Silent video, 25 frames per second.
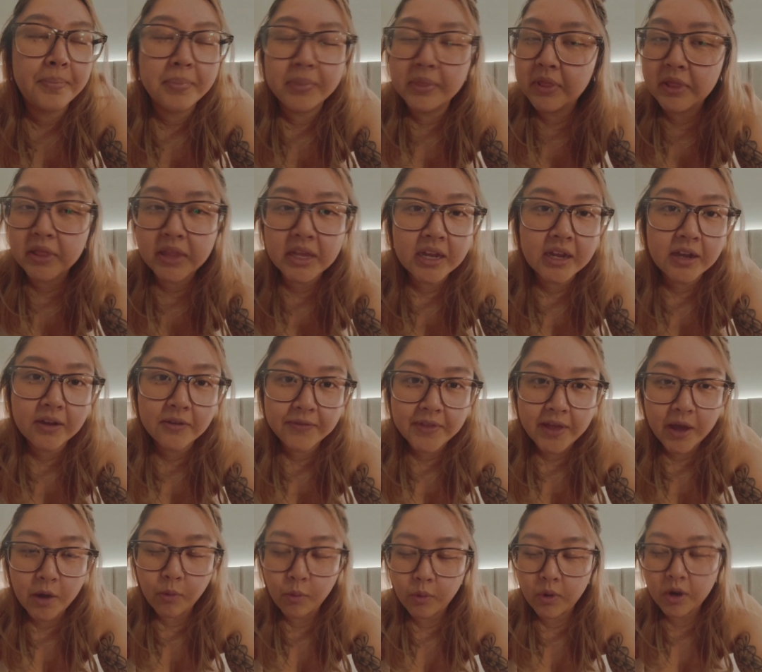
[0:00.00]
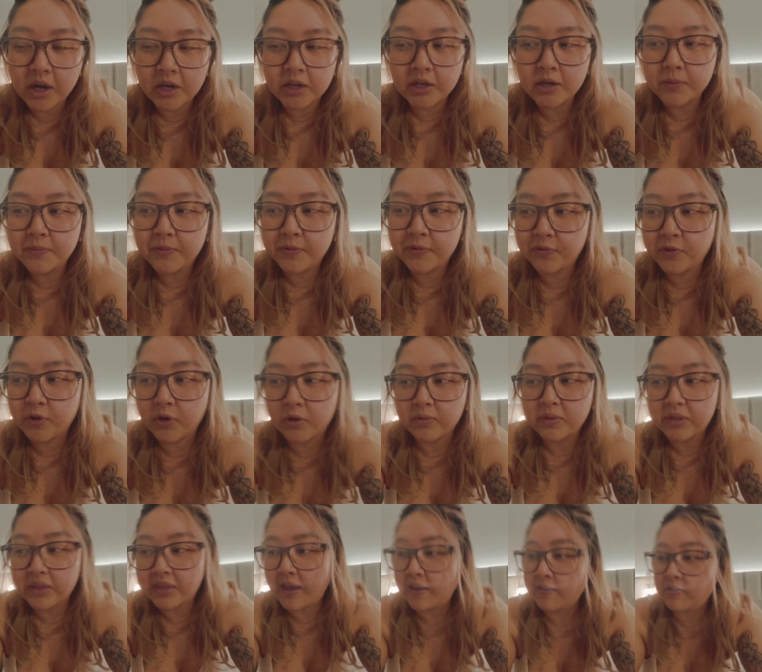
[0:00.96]
lick of that water before
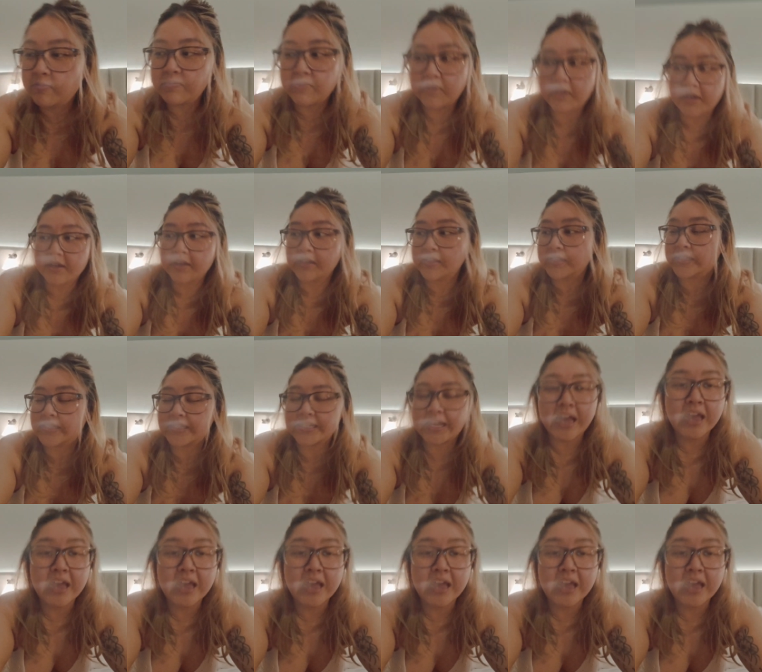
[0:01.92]
we left because